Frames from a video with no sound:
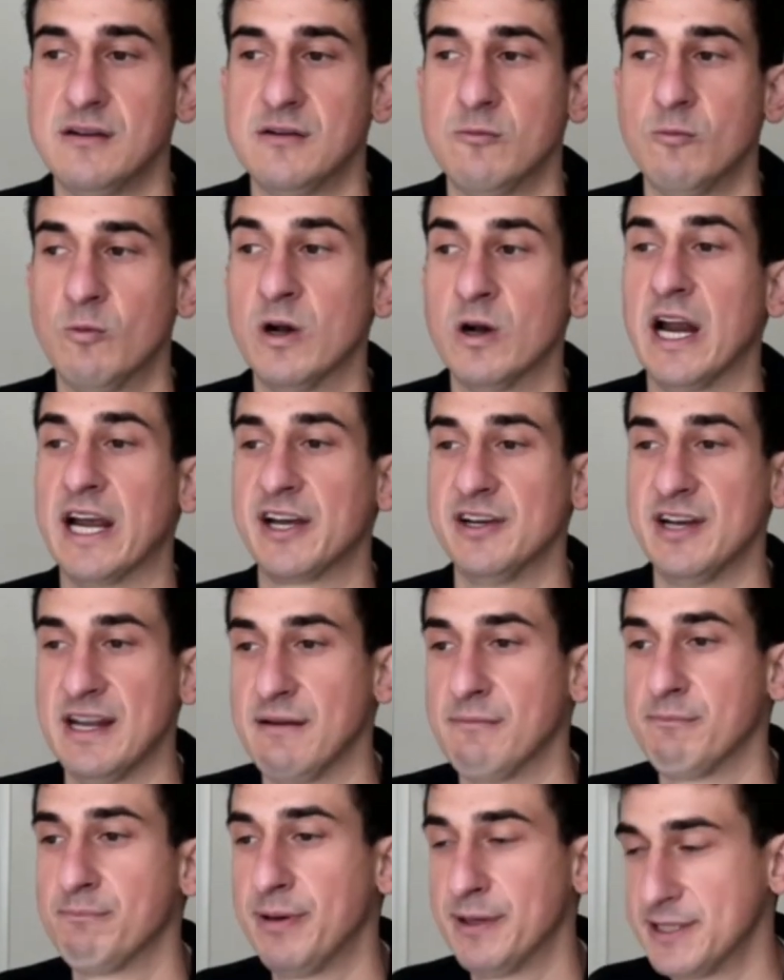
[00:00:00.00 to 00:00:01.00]
where I can
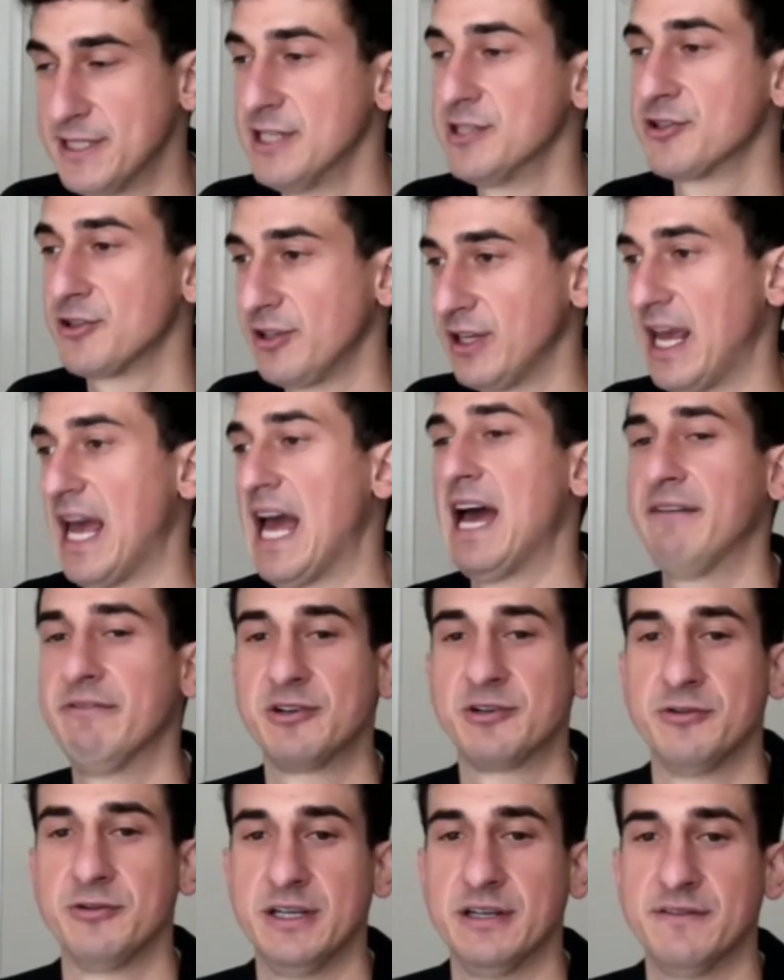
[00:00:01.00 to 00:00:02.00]
potentially have a
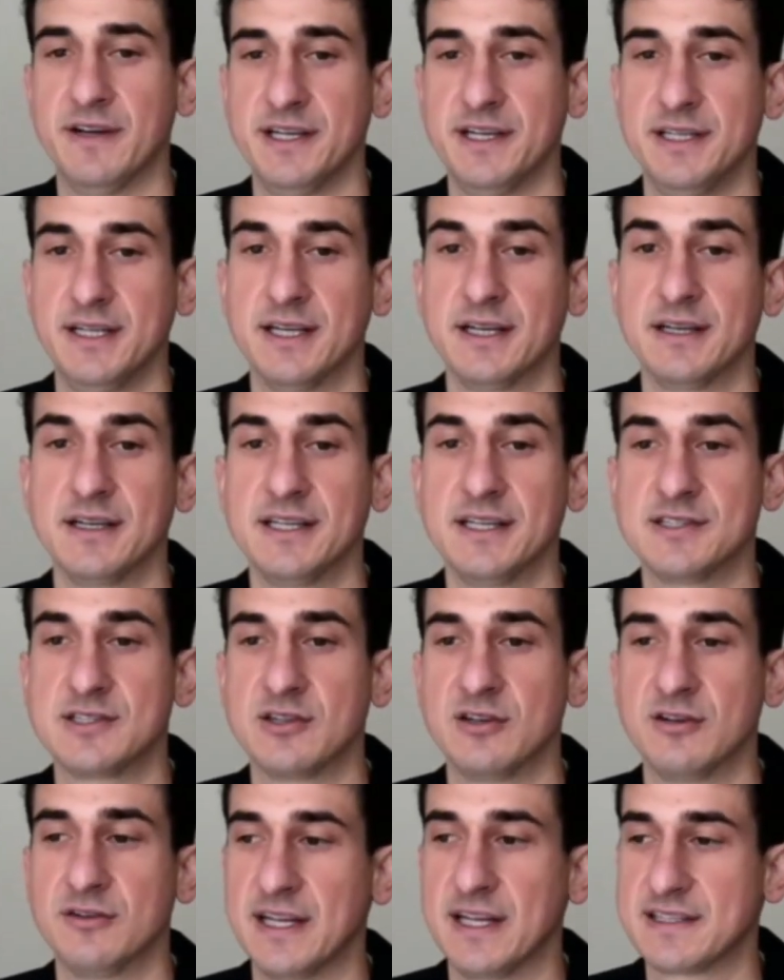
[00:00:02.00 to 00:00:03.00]
creative idea. And
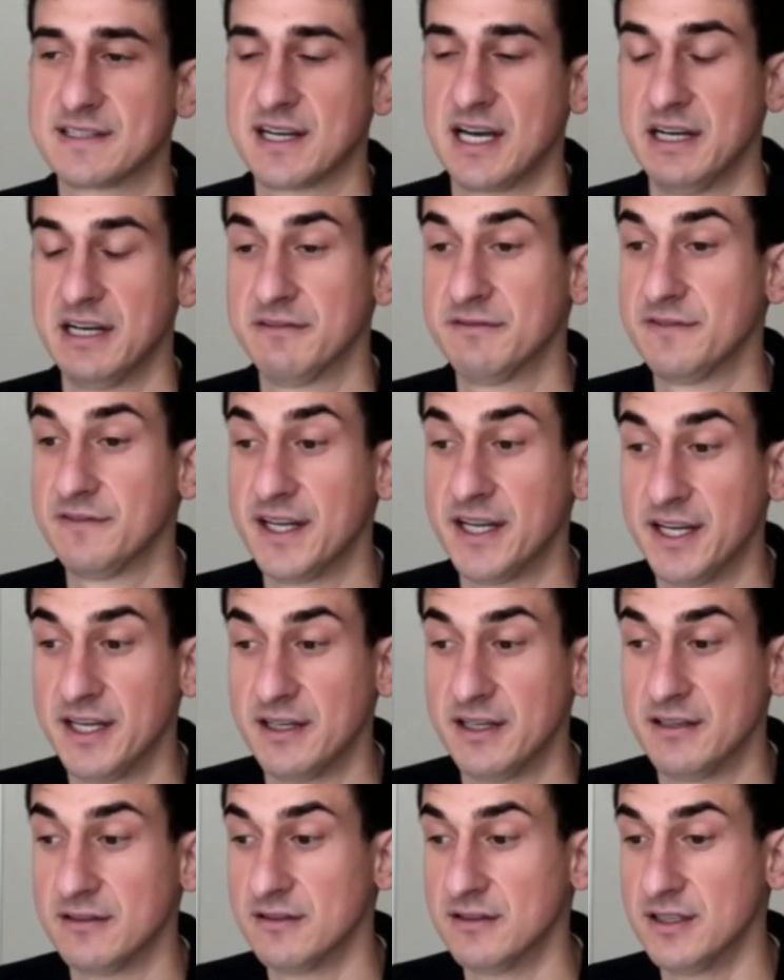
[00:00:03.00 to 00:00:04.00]
so that's kind of
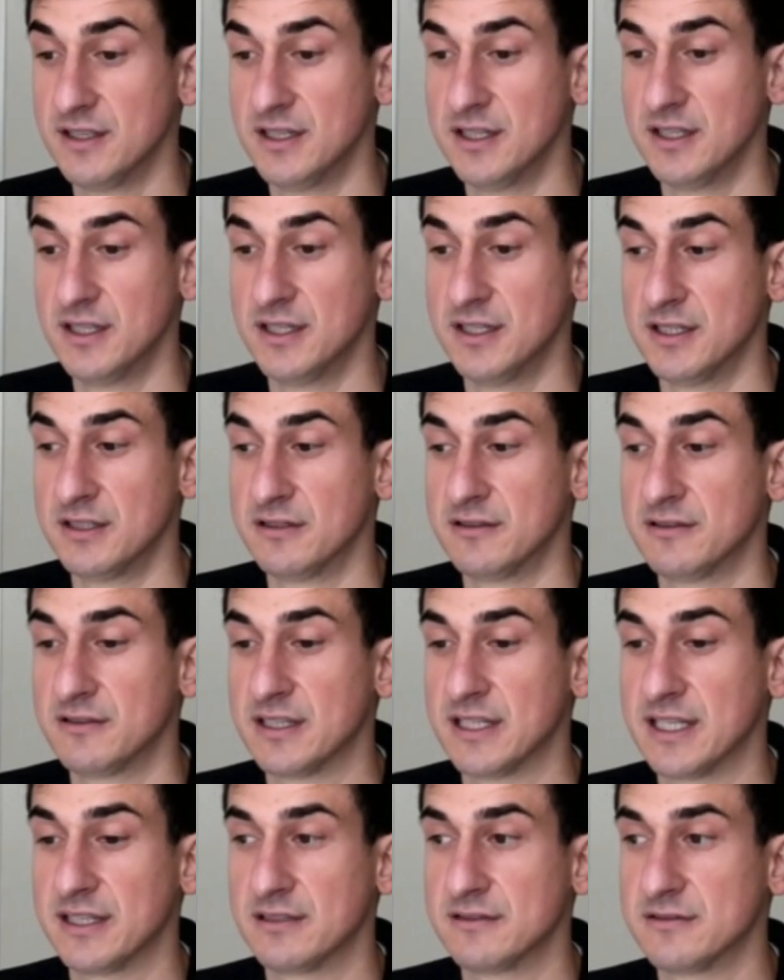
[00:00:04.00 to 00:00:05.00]
a
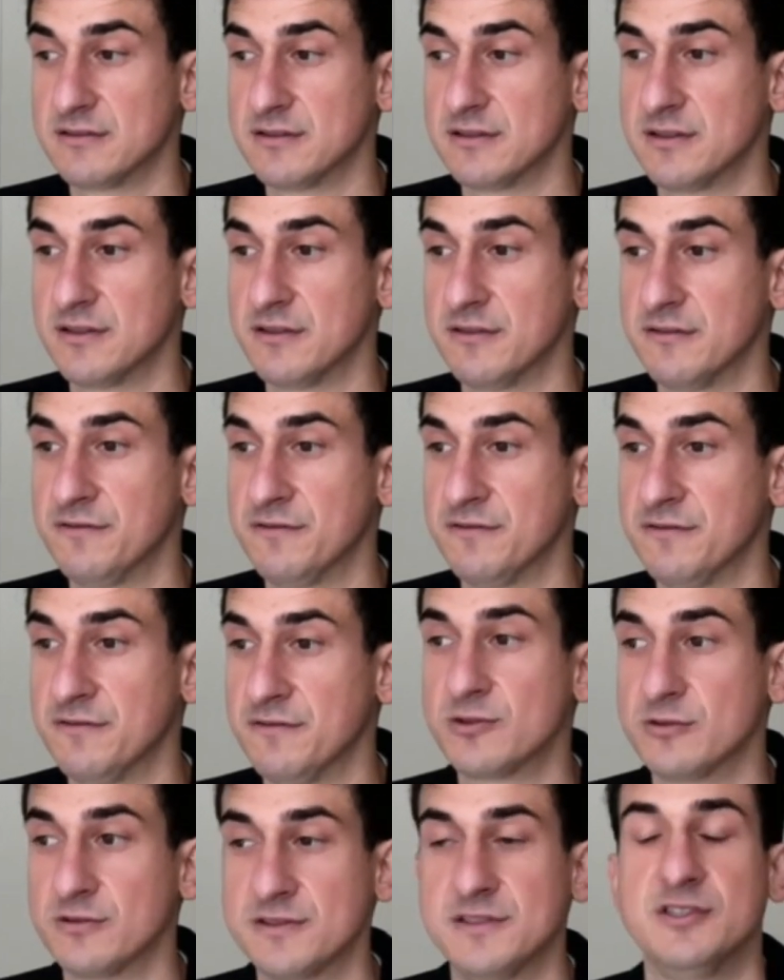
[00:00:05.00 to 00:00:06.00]
like
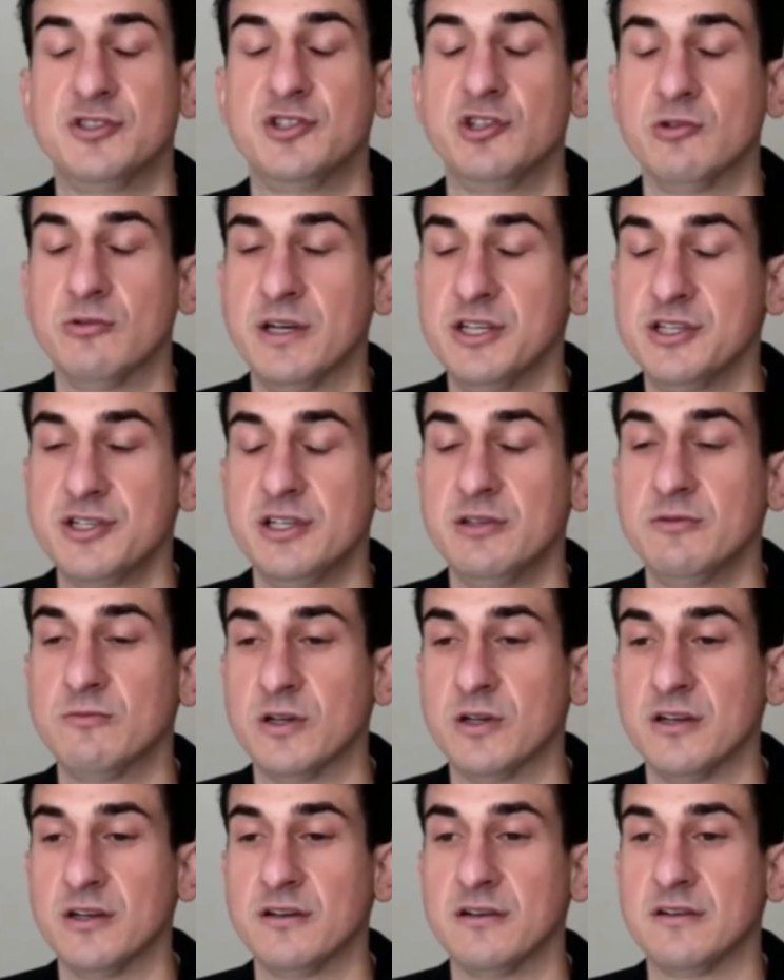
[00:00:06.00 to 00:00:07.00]
physical situation
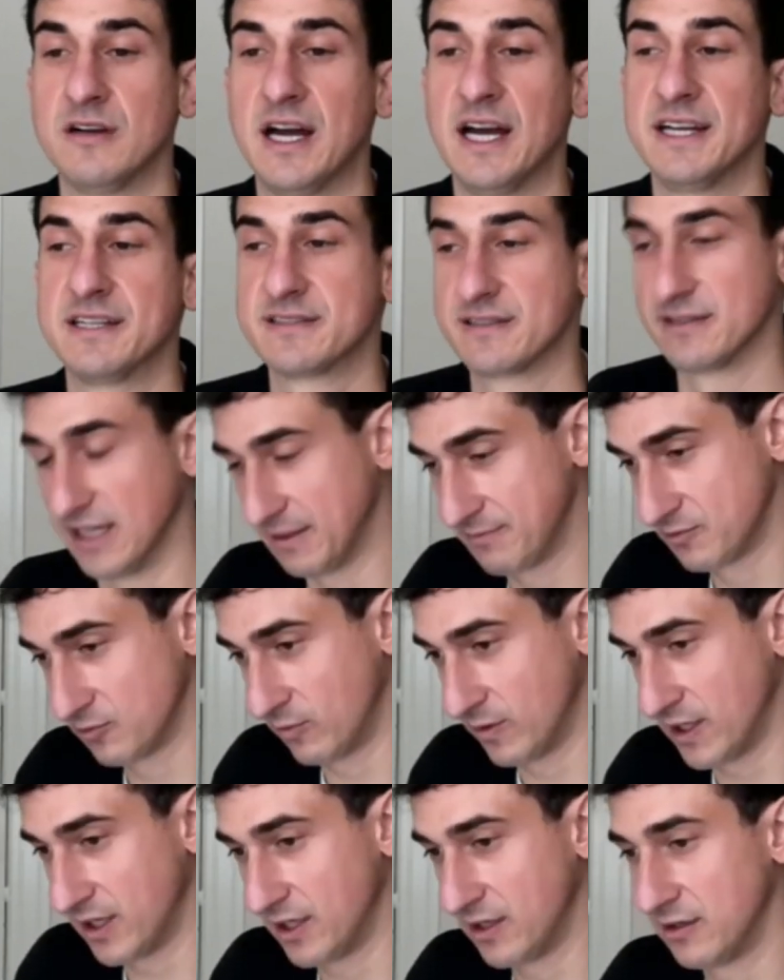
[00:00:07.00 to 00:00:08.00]
where I slept
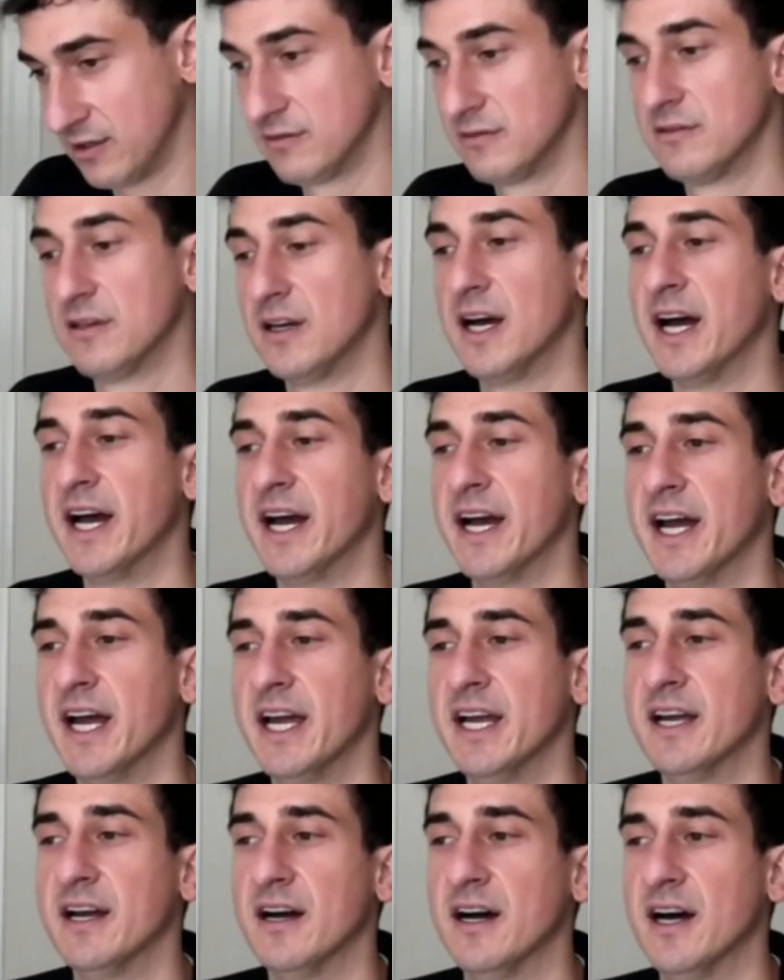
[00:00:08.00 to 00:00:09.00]
well,
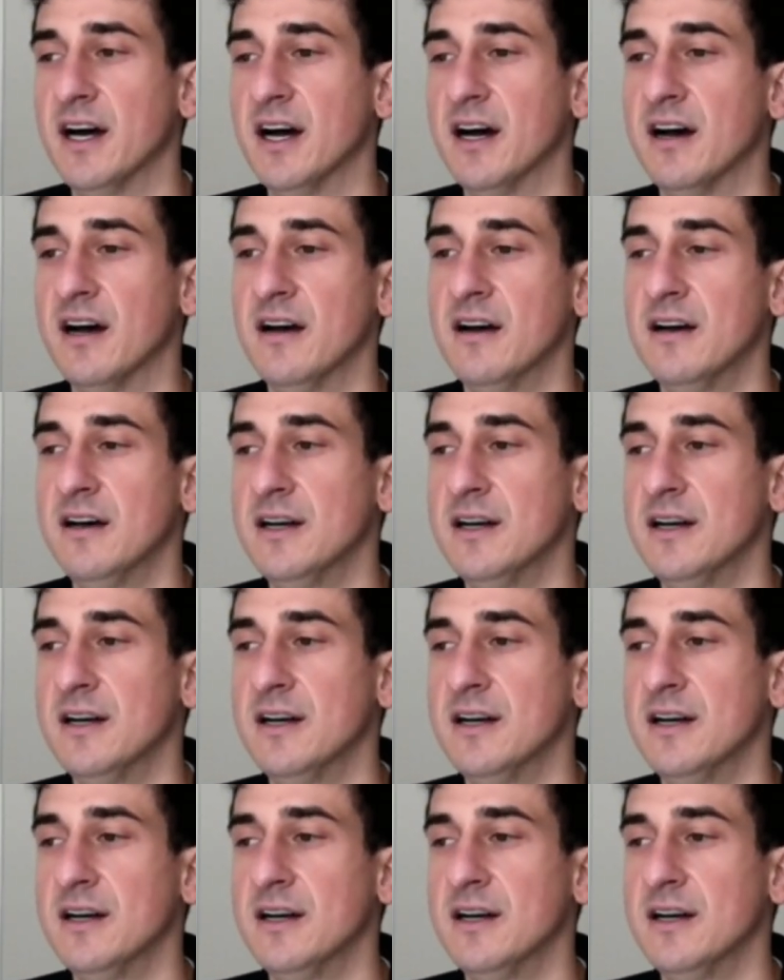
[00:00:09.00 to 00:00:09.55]
I, uh,